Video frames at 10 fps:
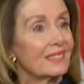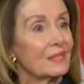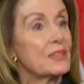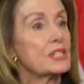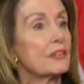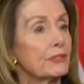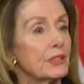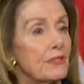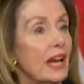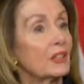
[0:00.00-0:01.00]
with
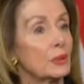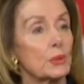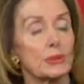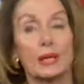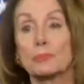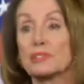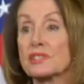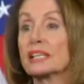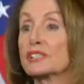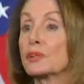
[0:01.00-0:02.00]
different values can
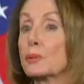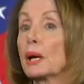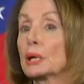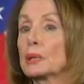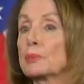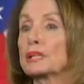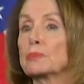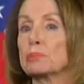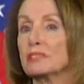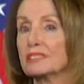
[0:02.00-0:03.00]
present to the American
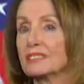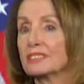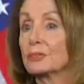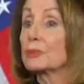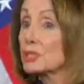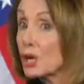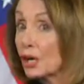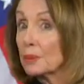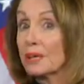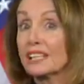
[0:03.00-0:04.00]
people. You want to
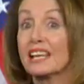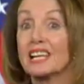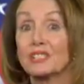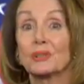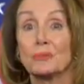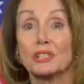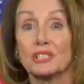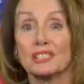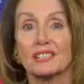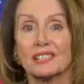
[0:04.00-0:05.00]
talk about a national
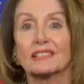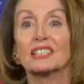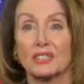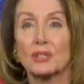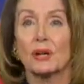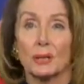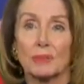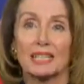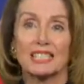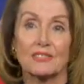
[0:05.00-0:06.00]
emergency? Let's talk
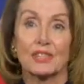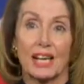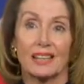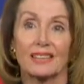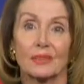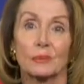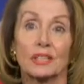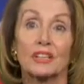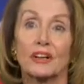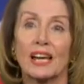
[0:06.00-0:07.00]
about today, the
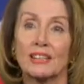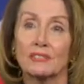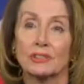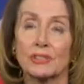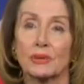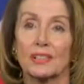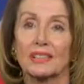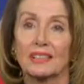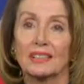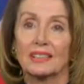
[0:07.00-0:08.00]
one-year anniversary
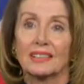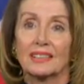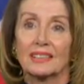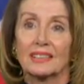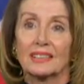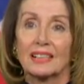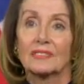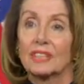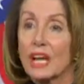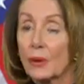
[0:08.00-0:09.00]
of
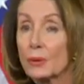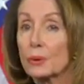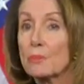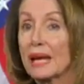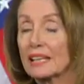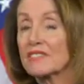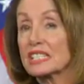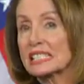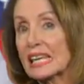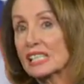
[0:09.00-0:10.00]
another
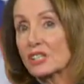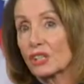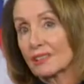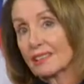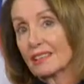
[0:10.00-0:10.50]
manifestation